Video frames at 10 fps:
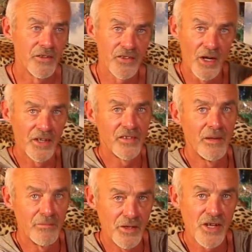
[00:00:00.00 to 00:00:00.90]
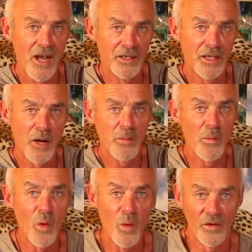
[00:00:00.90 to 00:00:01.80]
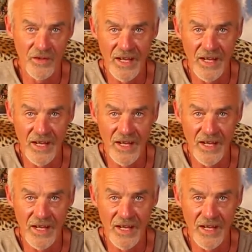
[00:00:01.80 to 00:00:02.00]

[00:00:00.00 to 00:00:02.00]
I started seeing fish out in the open water, so